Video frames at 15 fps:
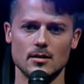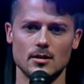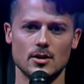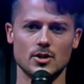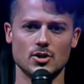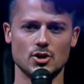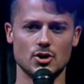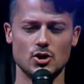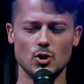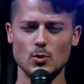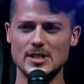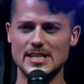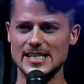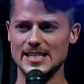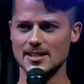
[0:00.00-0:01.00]
Because you're so
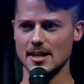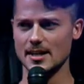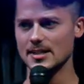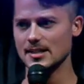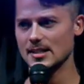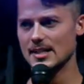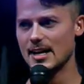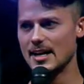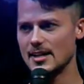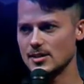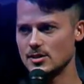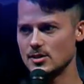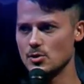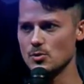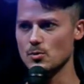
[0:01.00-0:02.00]

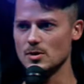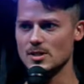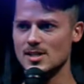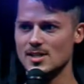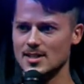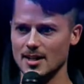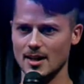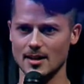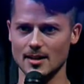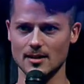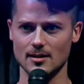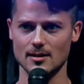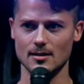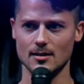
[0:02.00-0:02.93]
desensitized to sin